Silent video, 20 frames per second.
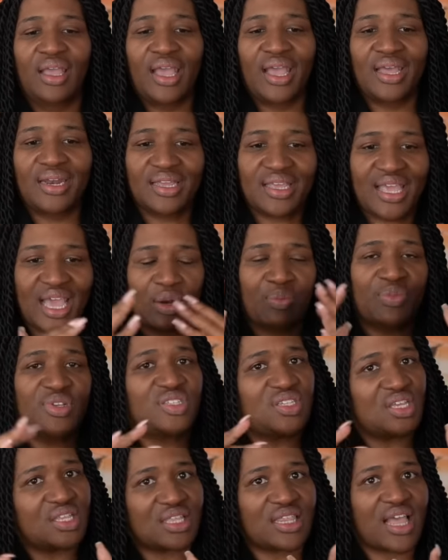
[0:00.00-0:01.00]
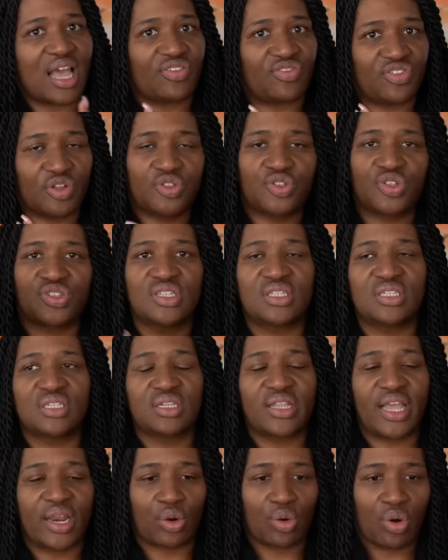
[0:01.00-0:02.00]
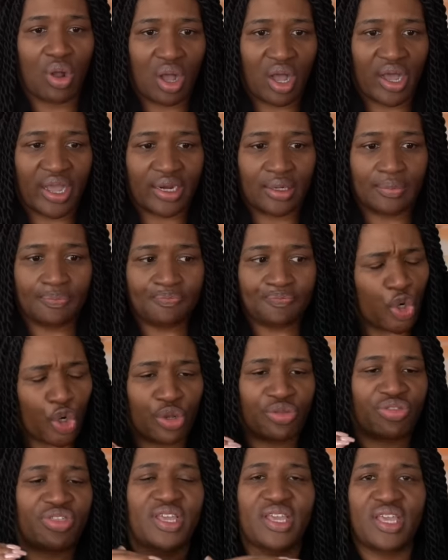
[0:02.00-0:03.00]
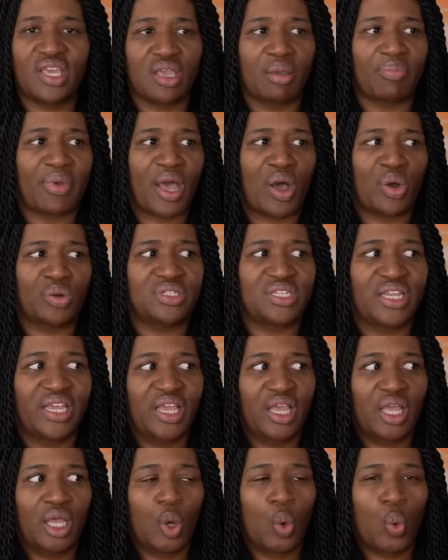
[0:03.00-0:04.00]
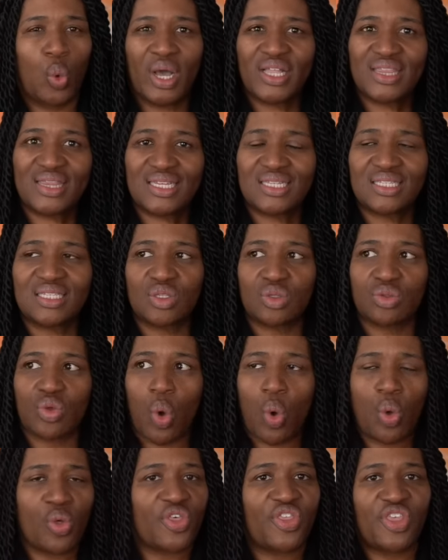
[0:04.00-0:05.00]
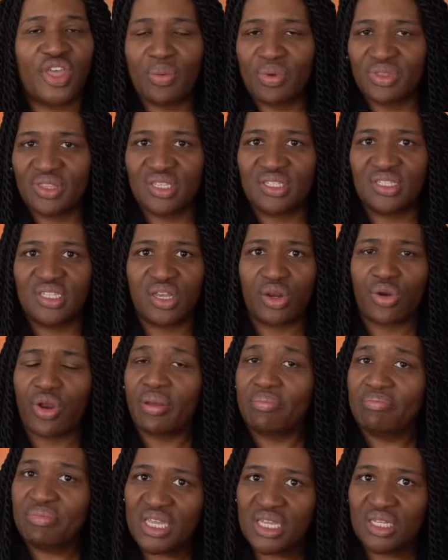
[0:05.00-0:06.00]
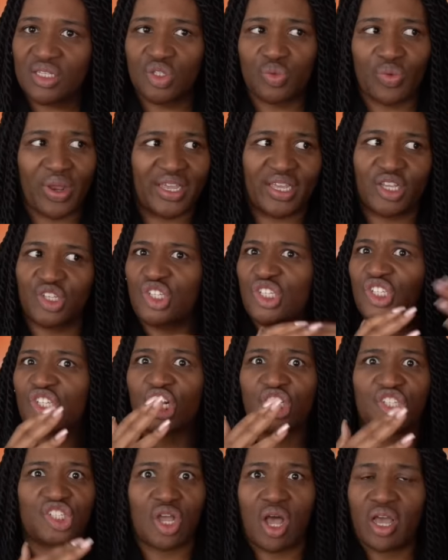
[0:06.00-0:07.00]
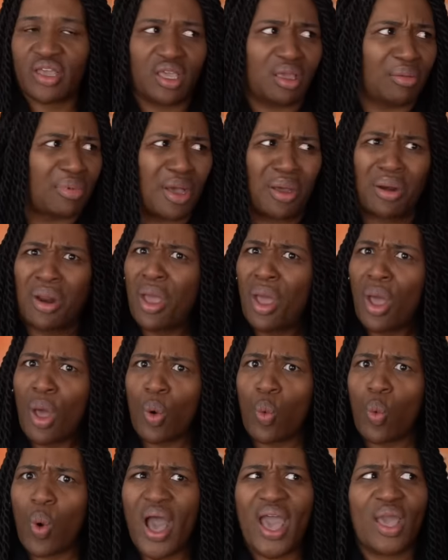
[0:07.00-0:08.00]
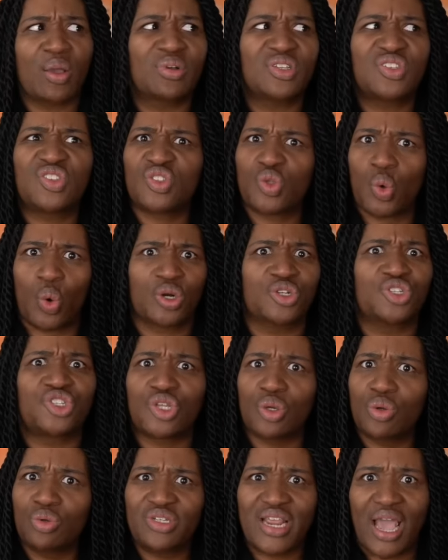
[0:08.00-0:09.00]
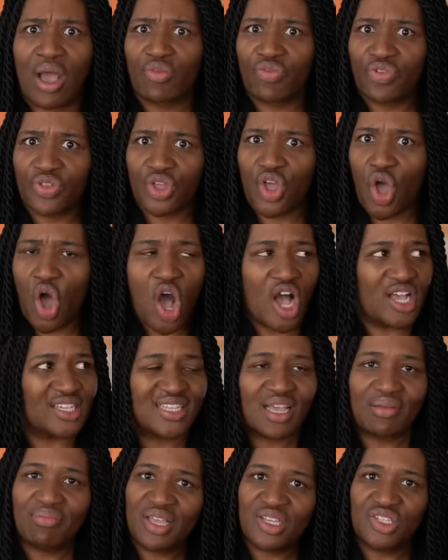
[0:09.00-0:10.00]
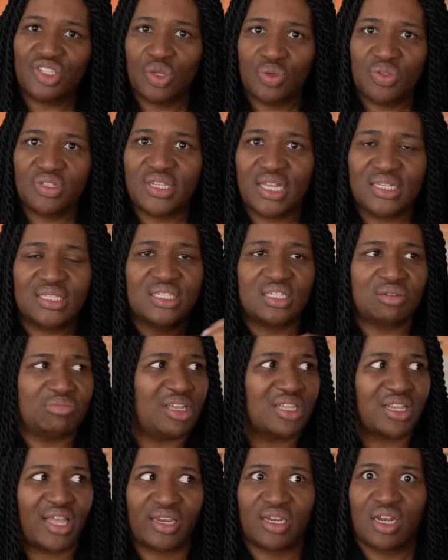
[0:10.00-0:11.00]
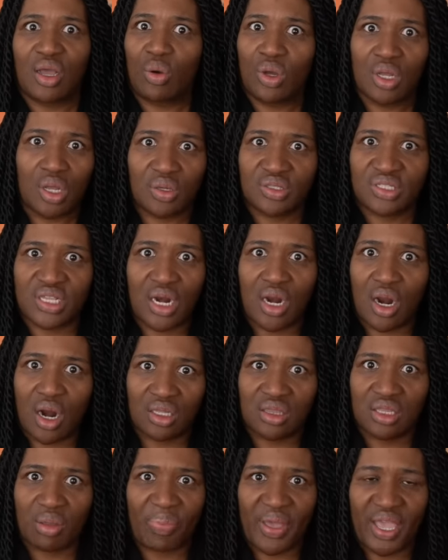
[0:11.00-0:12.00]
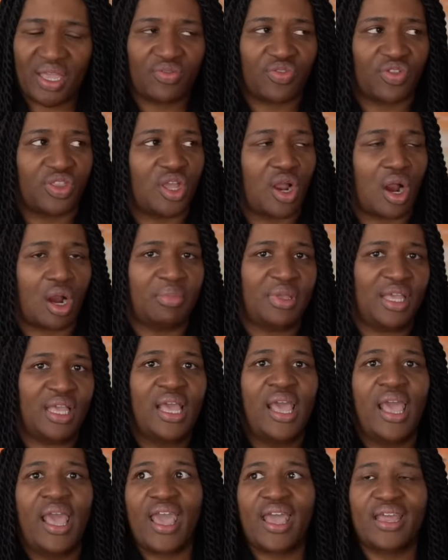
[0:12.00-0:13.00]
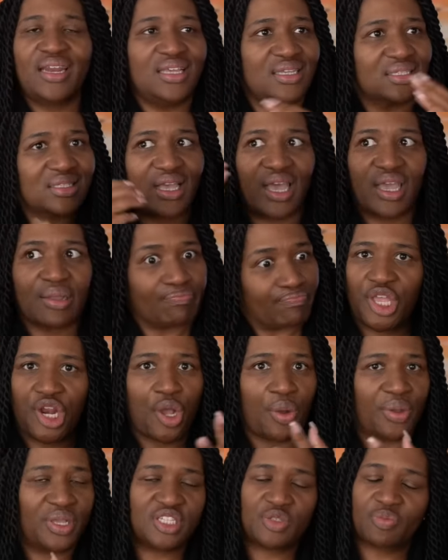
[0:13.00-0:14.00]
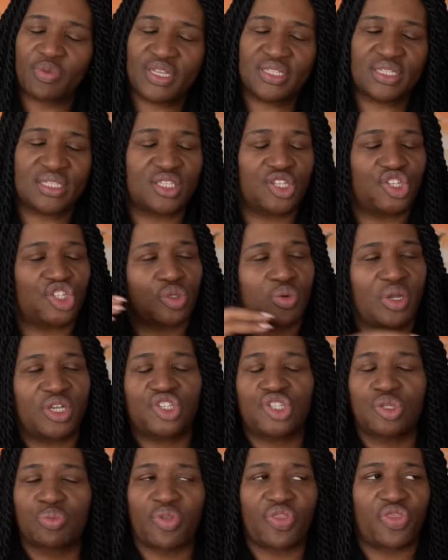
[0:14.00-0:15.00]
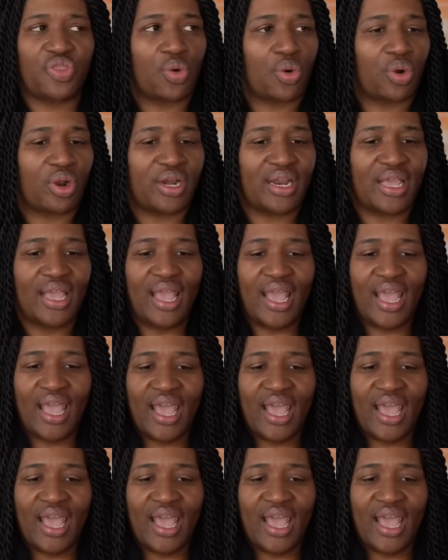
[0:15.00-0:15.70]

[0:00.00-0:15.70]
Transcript: And again, we see that that filters into later on her thinking about what this whole thing with the C R M means, right? Because she starts talking about, why was Thorne so down for the cause? That makes no sense to me. Like, no one goes that hard in the paint for the army. And he's like, you know, he explains the situation with Thorne.